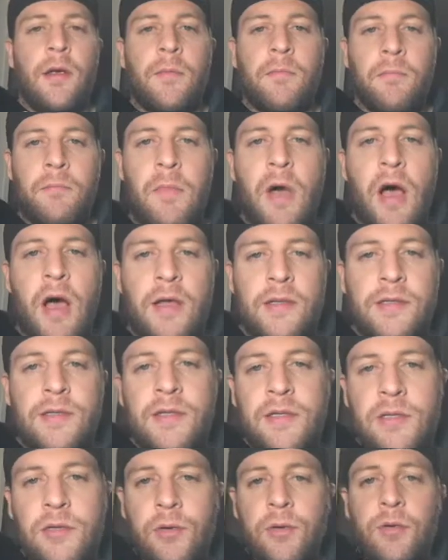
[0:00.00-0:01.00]

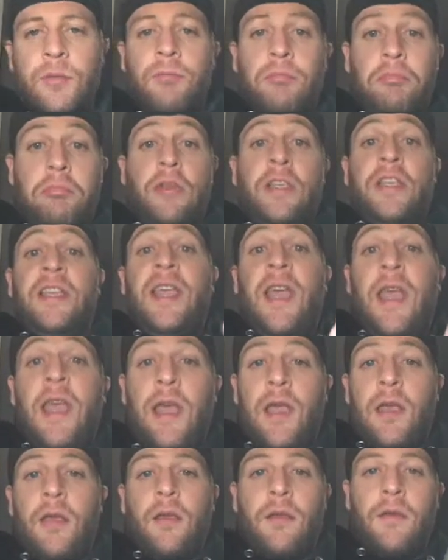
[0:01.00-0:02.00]
mods to
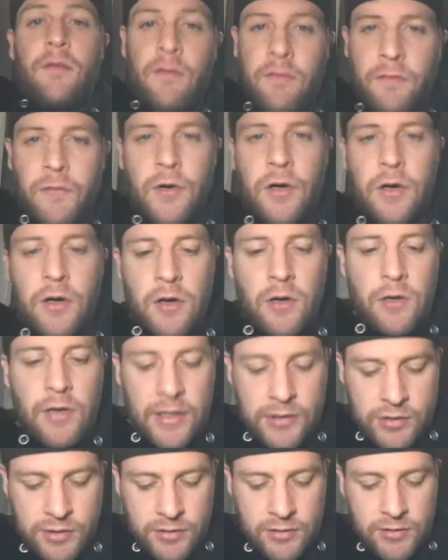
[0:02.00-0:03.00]
get for your
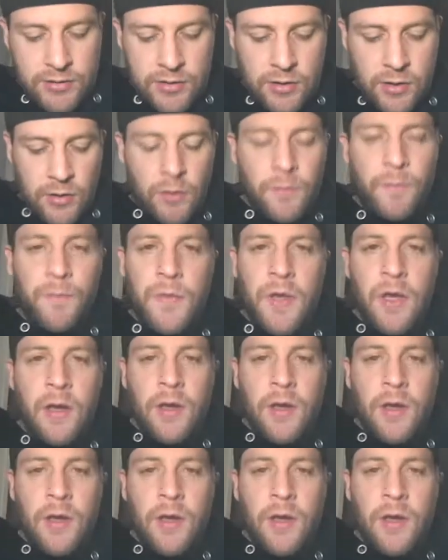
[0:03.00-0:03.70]
collection, so